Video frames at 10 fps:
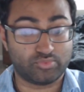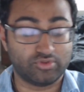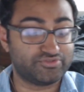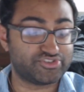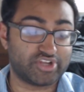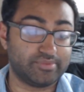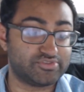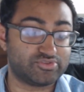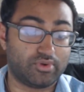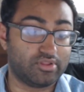Wolfshiem
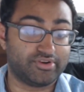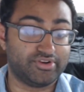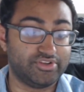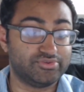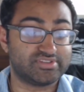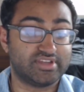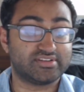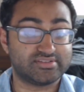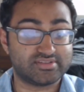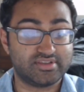swallowed a new
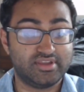sentence.